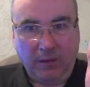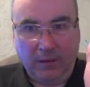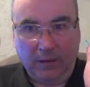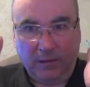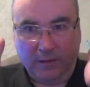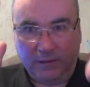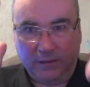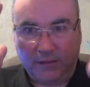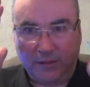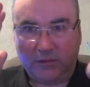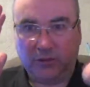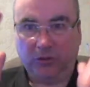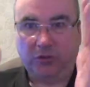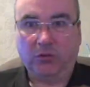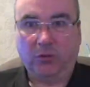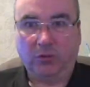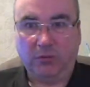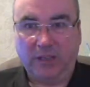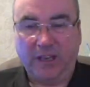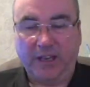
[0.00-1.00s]
this is
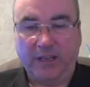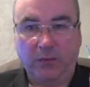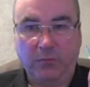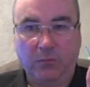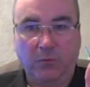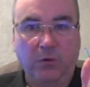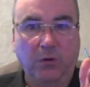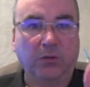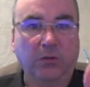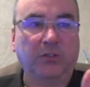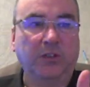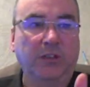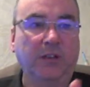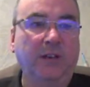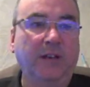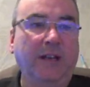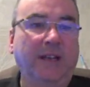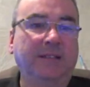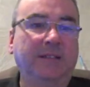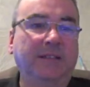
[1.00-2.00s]
your lane of water and
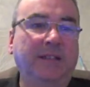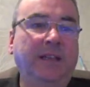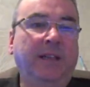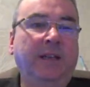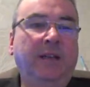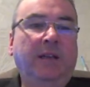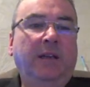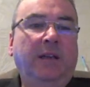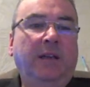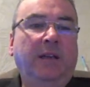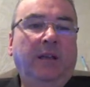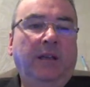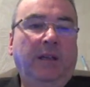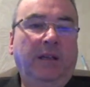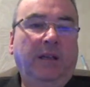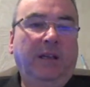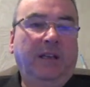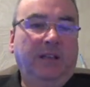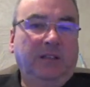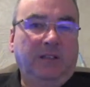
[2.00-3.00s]
that's it,
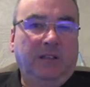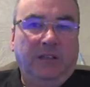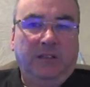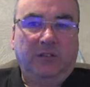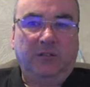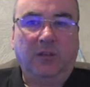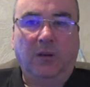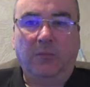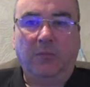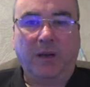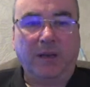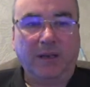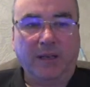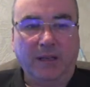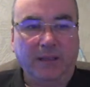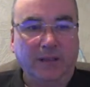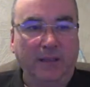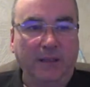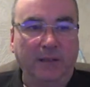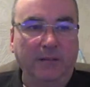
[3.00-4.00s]
is not my
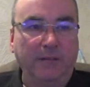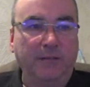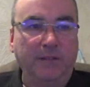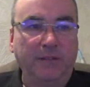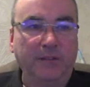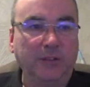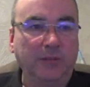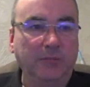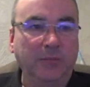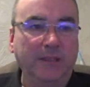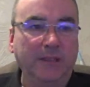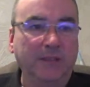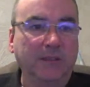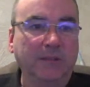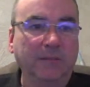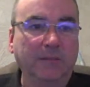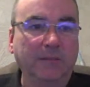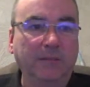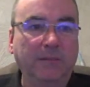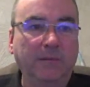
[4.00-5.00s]
idea of fishing, mate.
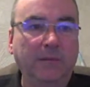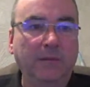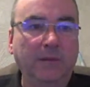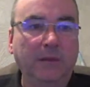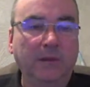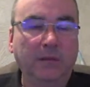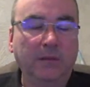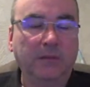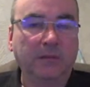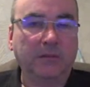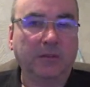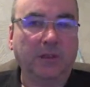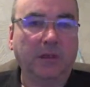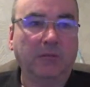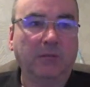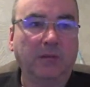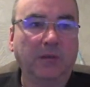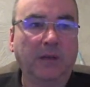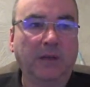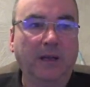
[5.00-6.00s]
So
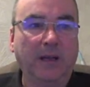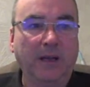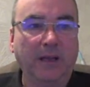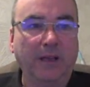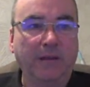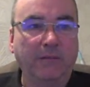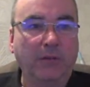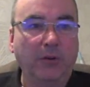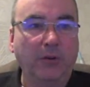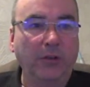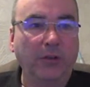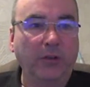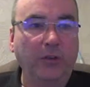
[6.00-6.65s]
I avoid.